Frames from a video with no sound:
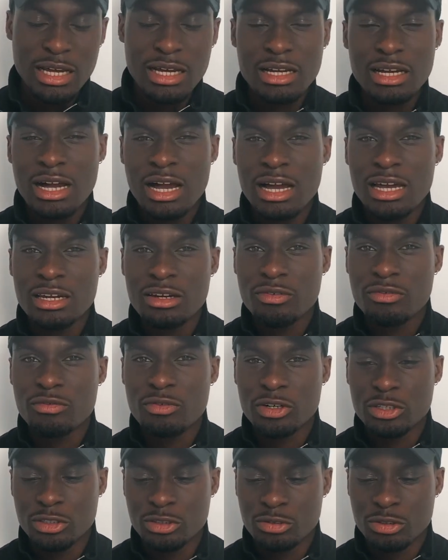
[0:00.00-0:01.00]
that kind of
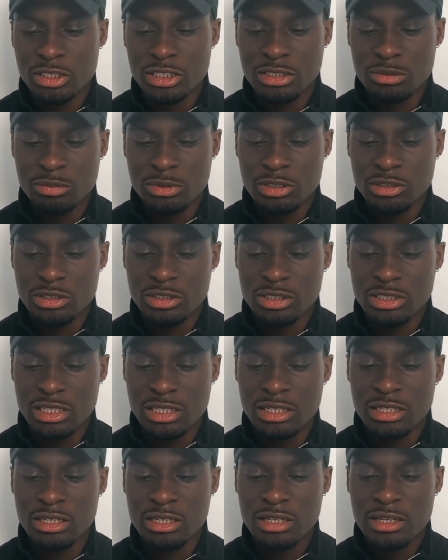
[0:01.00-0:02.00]
frustrates me, because
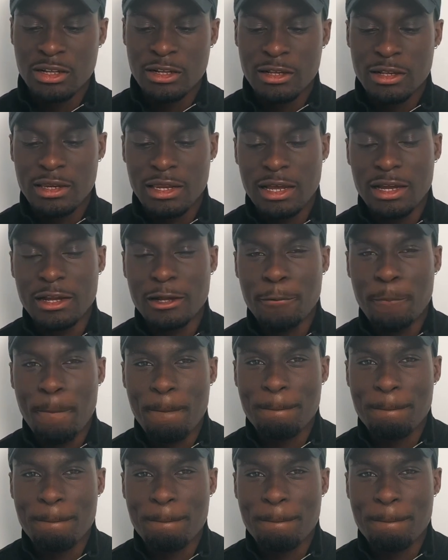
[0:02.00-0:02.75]
then like